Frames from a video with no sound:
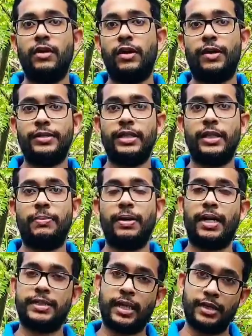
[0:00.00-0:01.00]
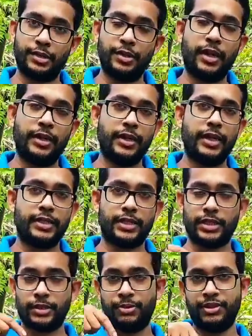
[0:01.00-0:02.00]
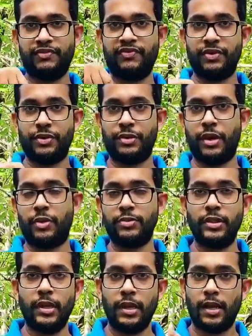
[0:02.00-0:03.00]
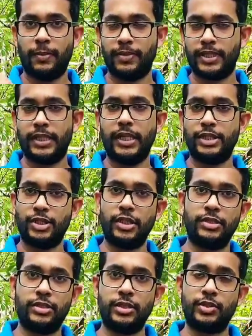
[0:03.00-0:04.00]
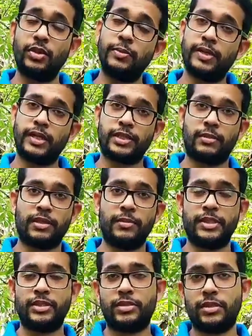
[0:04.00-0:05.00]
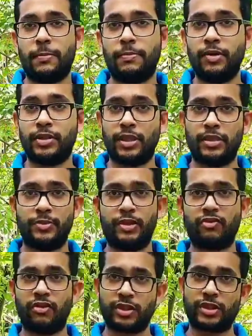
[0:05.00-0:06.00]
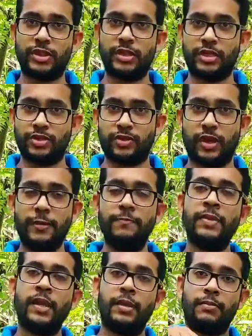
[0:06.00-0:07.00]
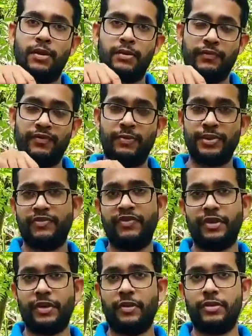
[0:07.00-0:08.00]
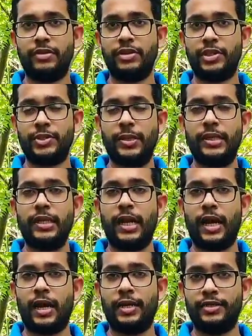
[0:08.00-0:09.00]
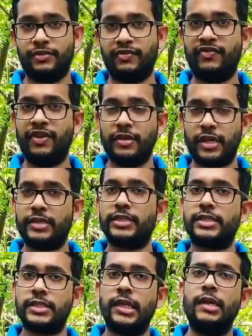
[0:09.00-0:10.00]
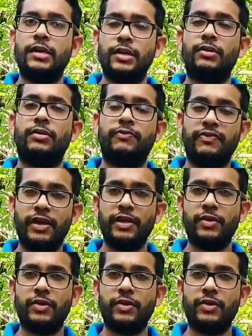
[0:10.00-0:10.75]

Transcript: onto the plant. And a good idea is just to put your finger down about an inch into the soil, because sometimes the top looks a little bit crusty and dry. But if you put your finger down into the soil and you feel that it's fairly